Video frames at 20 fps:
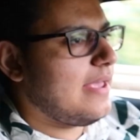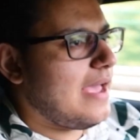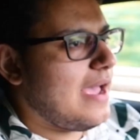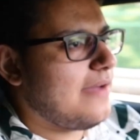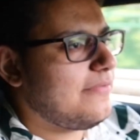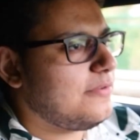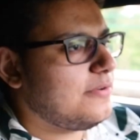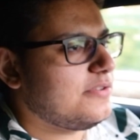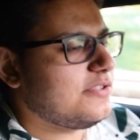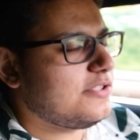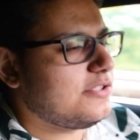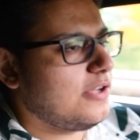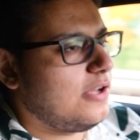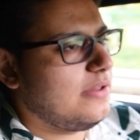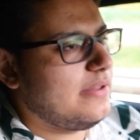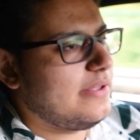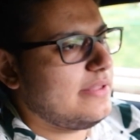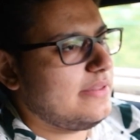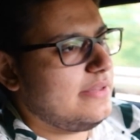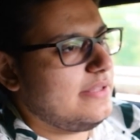After
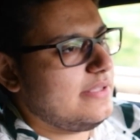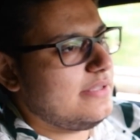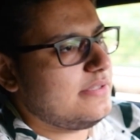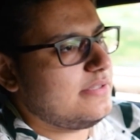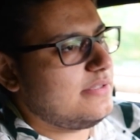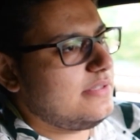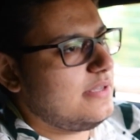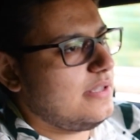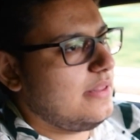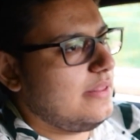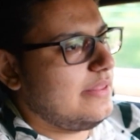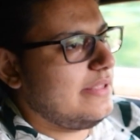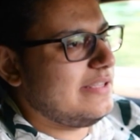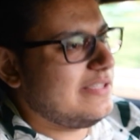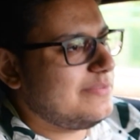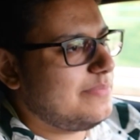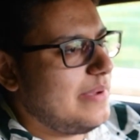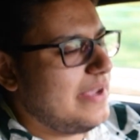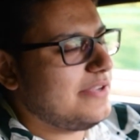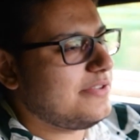installing these
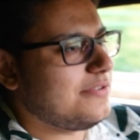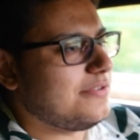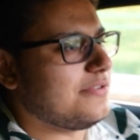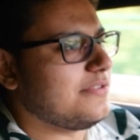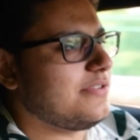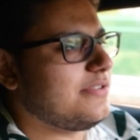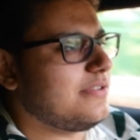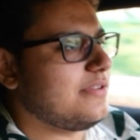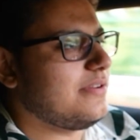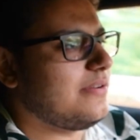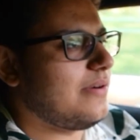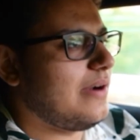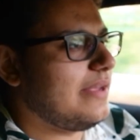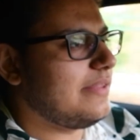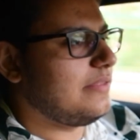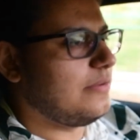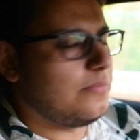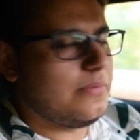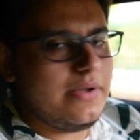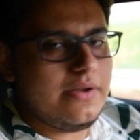spacers, right,
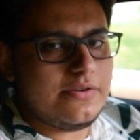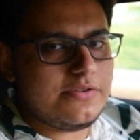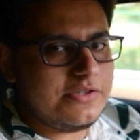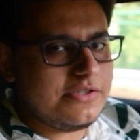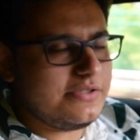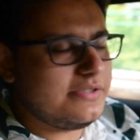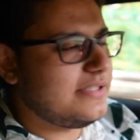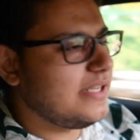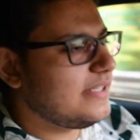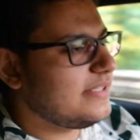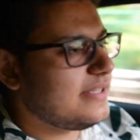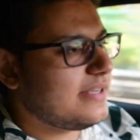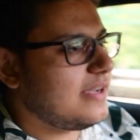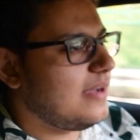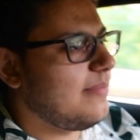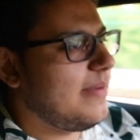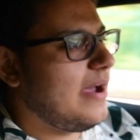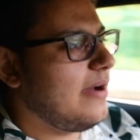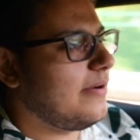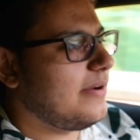the rear just doesn't
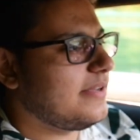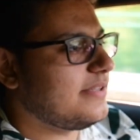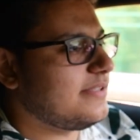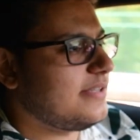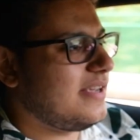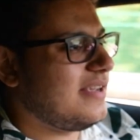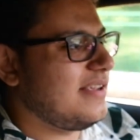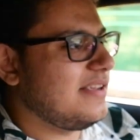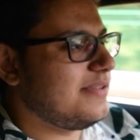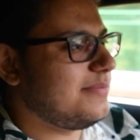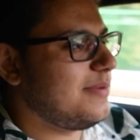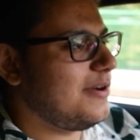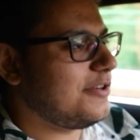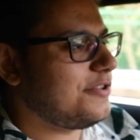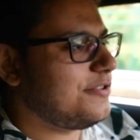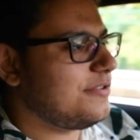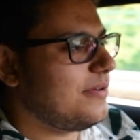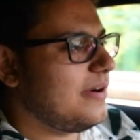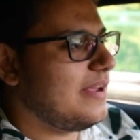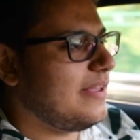come out as much,
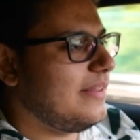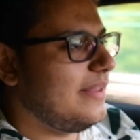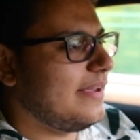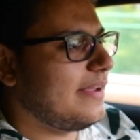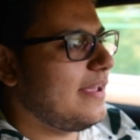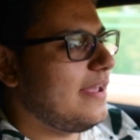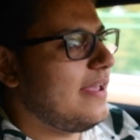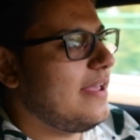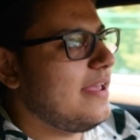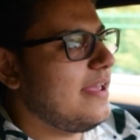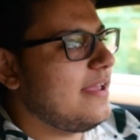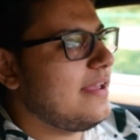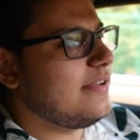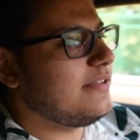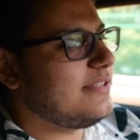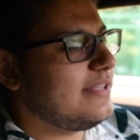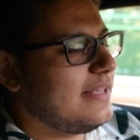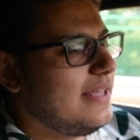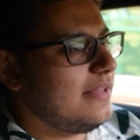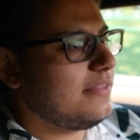right? Like,
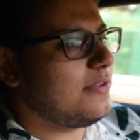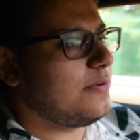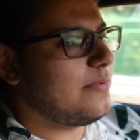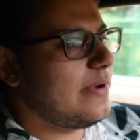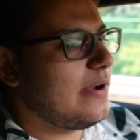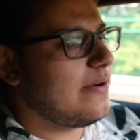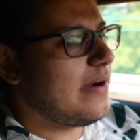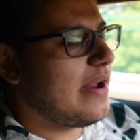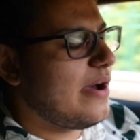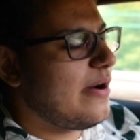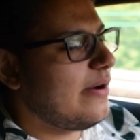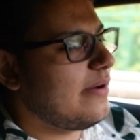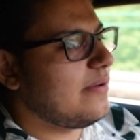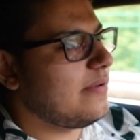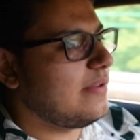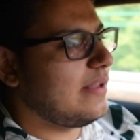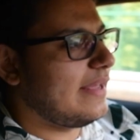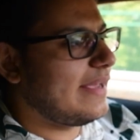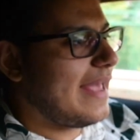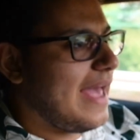to get the rear out,
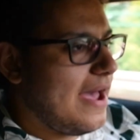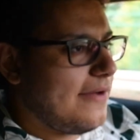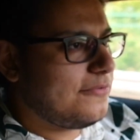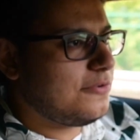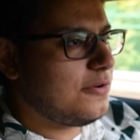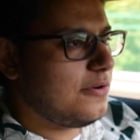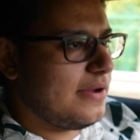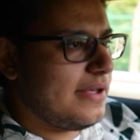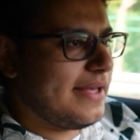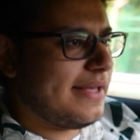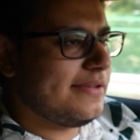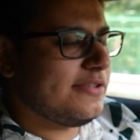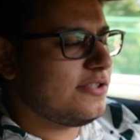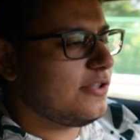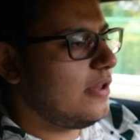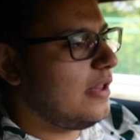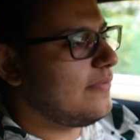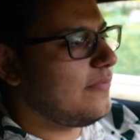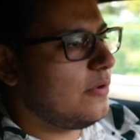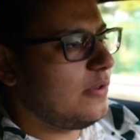like after
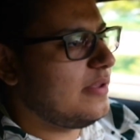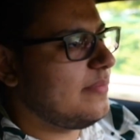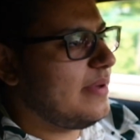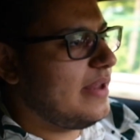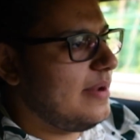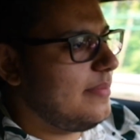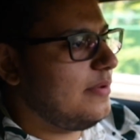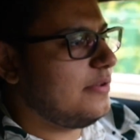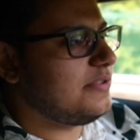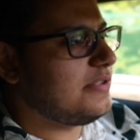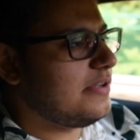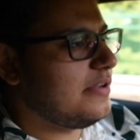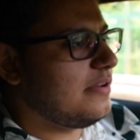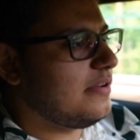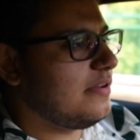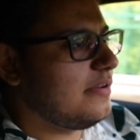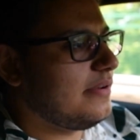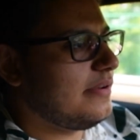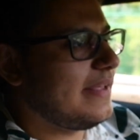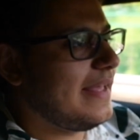install, I've only been able
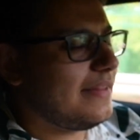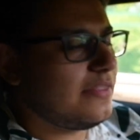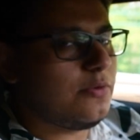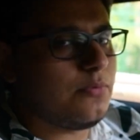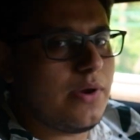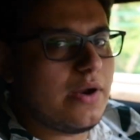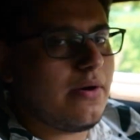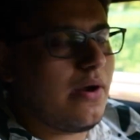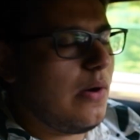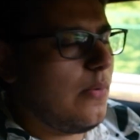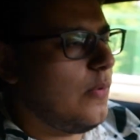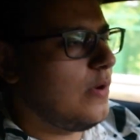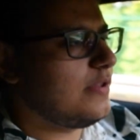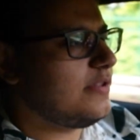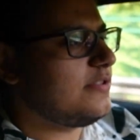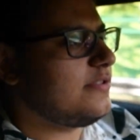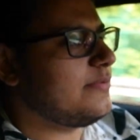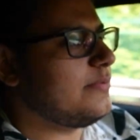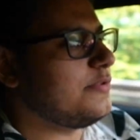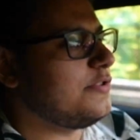to get the rear out
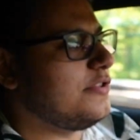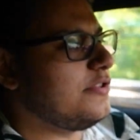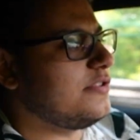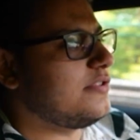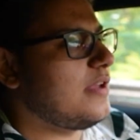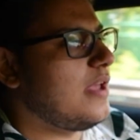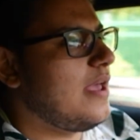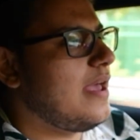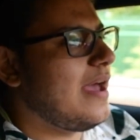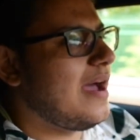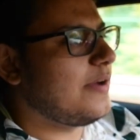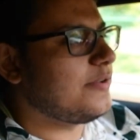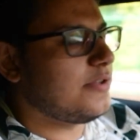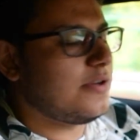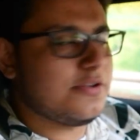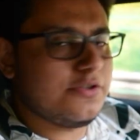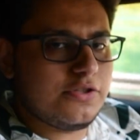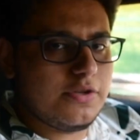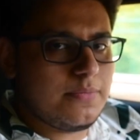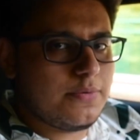once, which is I was on a
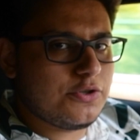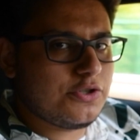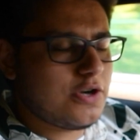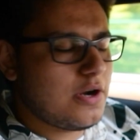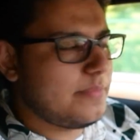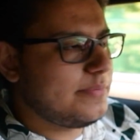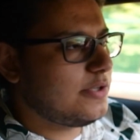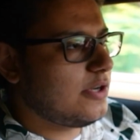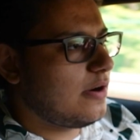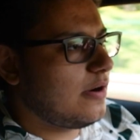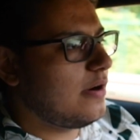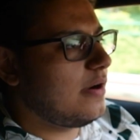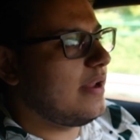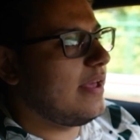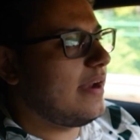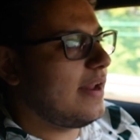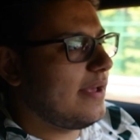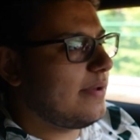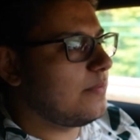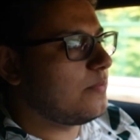super sharp turn and
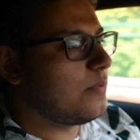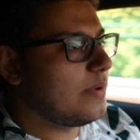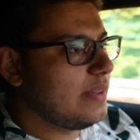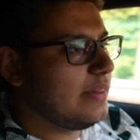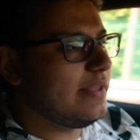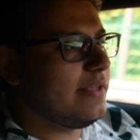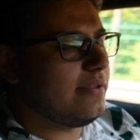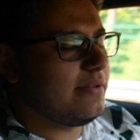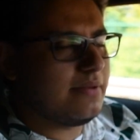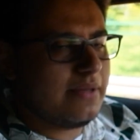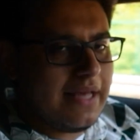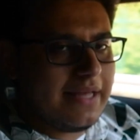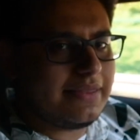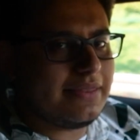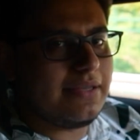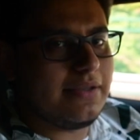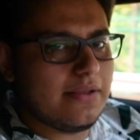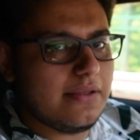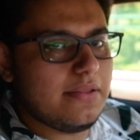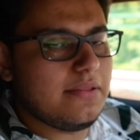I really hit
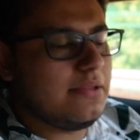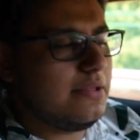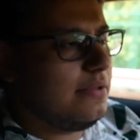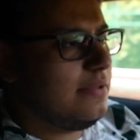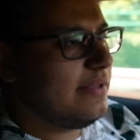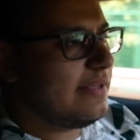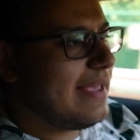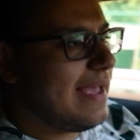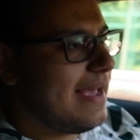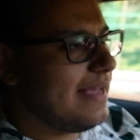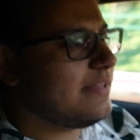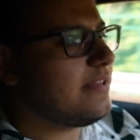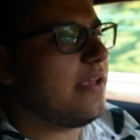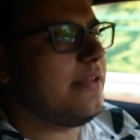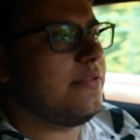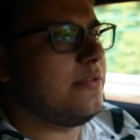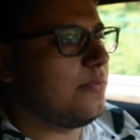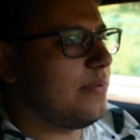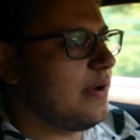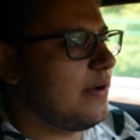the gas
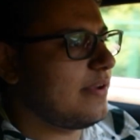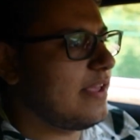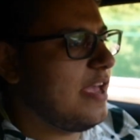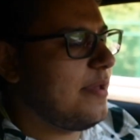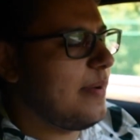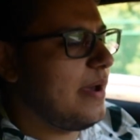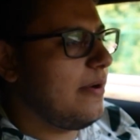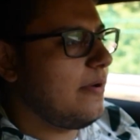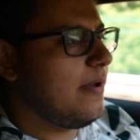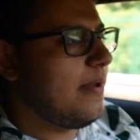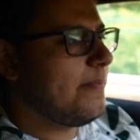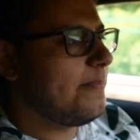and the rear came out.